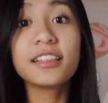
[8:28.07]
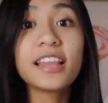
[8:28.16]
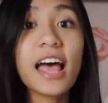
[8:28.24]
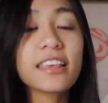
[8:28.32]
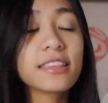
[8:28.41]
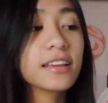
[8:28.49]

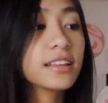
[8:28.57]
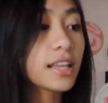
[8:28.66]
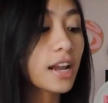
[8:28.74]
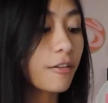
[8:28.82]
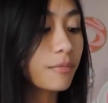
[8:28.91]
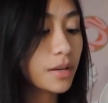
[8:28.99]
Last thing
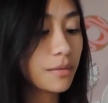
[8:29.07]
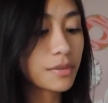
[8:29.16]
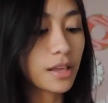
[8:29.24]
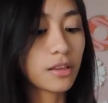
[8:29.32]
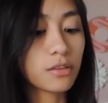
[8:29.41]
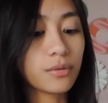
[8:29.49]
that I've been
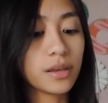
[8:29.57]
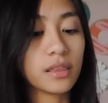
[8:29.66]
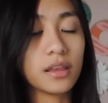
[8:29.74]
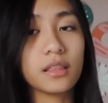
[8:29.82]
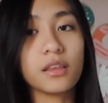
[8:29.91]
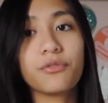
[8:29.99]
obsessed
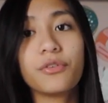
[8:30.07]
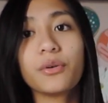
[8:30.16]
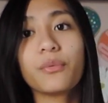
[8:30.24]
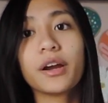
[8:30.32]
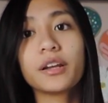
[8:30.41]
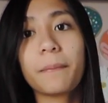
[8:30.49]
with in the
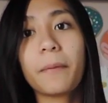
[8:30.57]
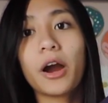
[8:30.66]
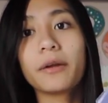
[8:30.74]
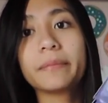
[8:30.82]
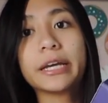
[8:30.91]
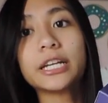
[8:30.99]
footwear
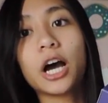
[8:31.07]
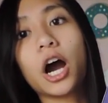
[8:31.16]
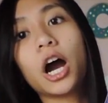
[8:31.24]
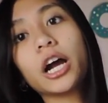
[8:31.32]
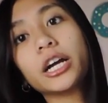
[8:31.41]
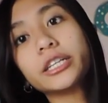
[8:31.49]
department
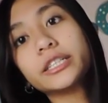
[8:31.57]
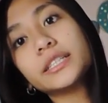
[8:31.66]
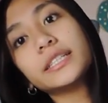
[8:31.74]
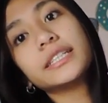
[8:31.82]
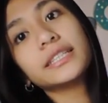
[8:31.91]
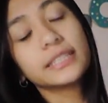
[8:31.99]
are
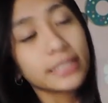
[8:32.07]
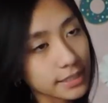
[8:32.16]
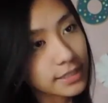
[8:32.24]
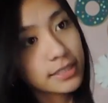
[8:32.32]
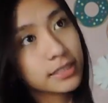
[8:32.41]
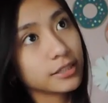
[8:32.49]

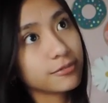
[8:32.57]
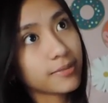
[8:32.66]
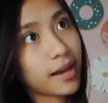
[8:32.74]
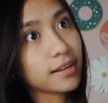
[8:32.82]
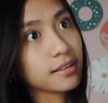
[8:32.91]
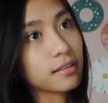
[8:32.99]
these Steve
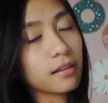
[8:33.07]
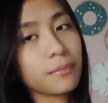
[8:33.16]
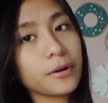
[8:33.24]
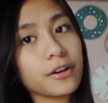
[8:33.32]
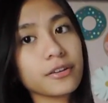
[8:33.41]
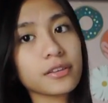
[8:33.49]
Madden
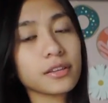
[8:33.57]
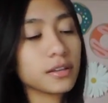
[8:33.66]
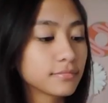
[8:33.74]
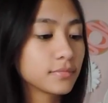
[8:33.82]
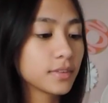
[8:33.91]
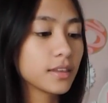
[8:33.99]
slippers,
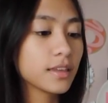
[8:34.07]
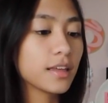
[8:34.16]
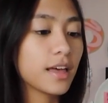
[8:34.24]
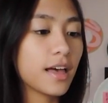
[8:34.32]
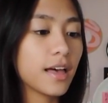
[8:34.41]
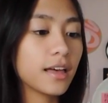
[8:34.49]

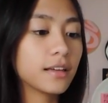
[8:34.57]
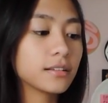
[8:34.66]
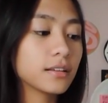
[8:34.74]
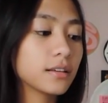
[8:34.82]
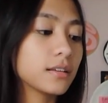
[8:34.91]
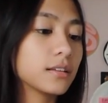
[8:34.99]
and